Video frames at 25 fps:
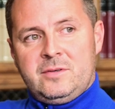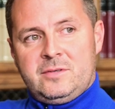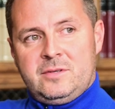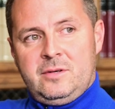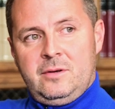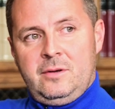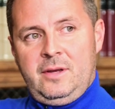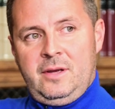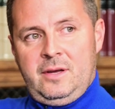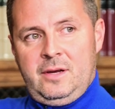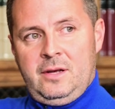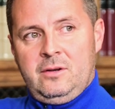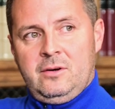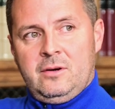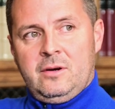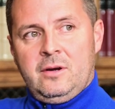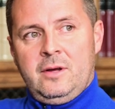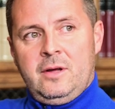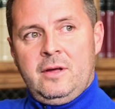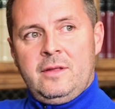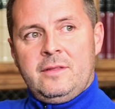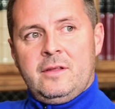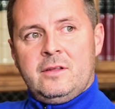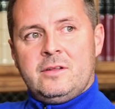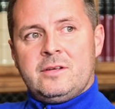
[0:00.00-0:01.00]
So yeah,
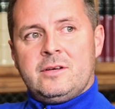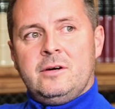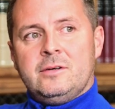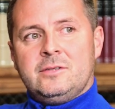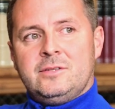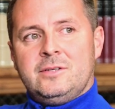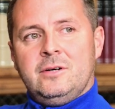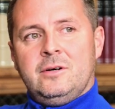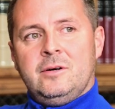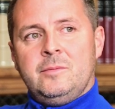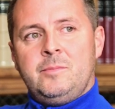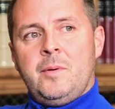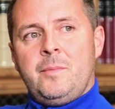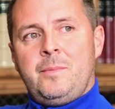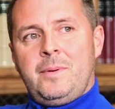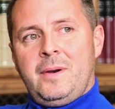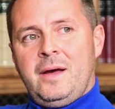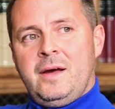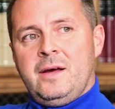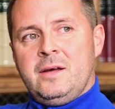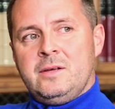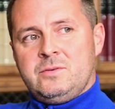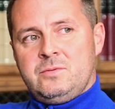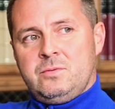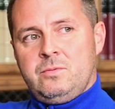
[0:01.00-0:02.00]
look, the type of
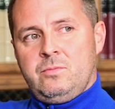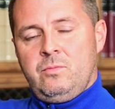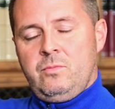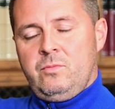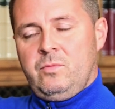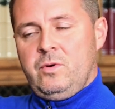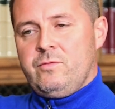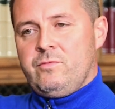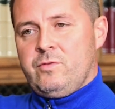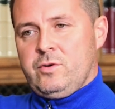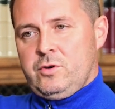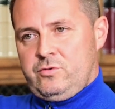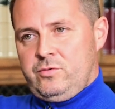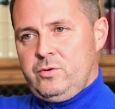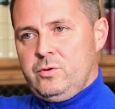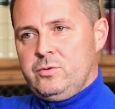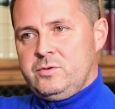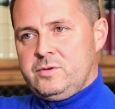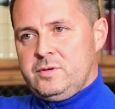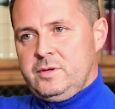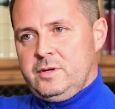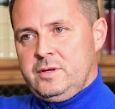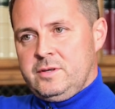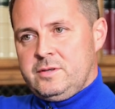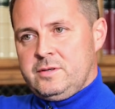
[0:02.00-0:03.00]
players we've
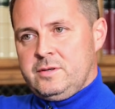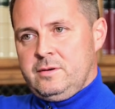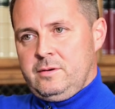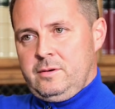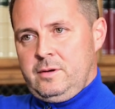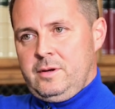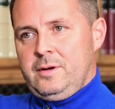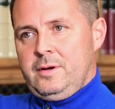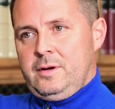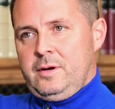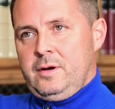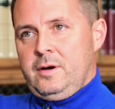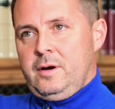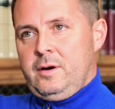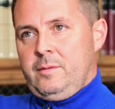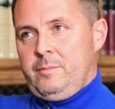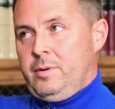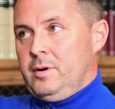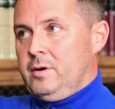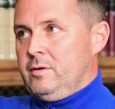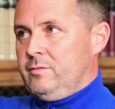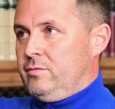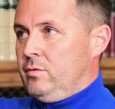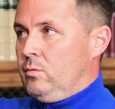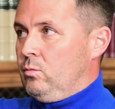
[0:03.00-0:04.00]
recruited,
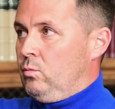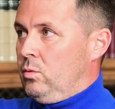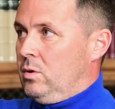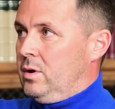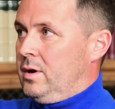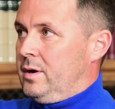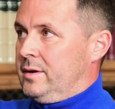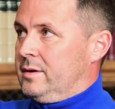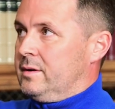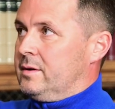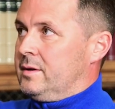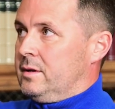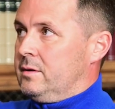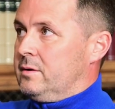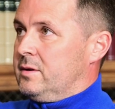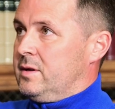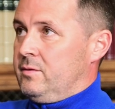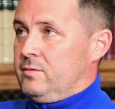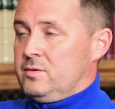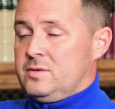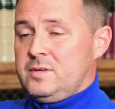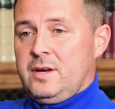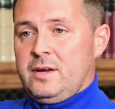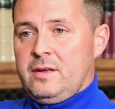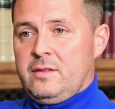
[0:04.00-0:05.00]
apart from one, give
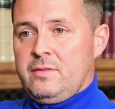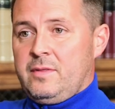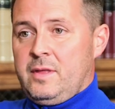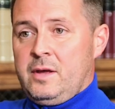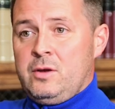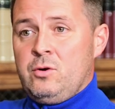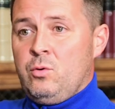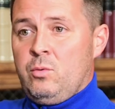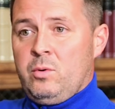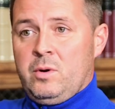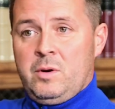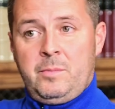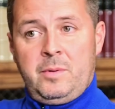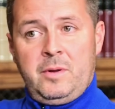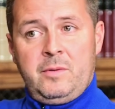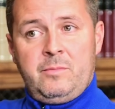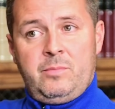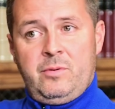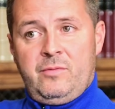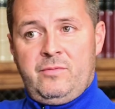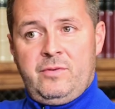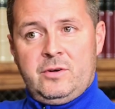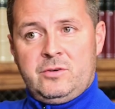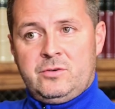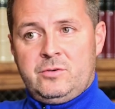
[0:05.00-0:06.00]
or take, they all want to be
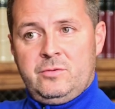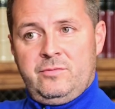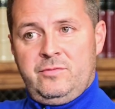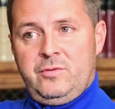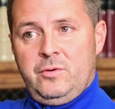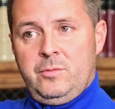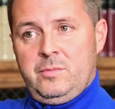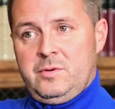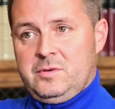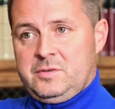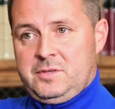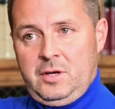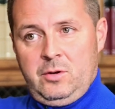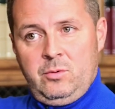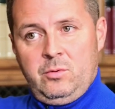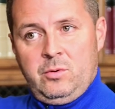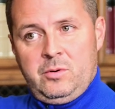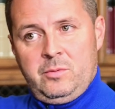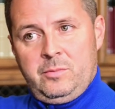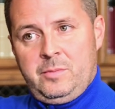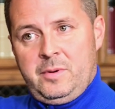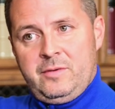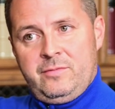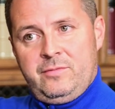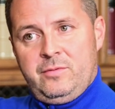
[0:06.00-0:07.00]
professional footballers, they all want
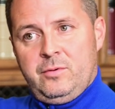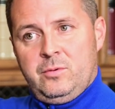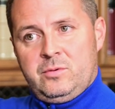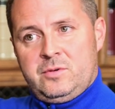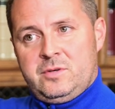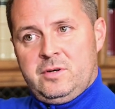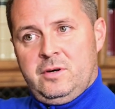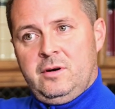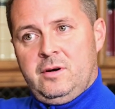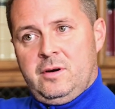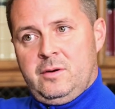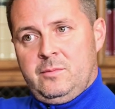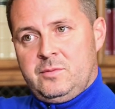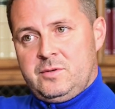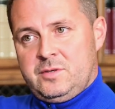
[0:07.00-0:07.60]
to be full-time.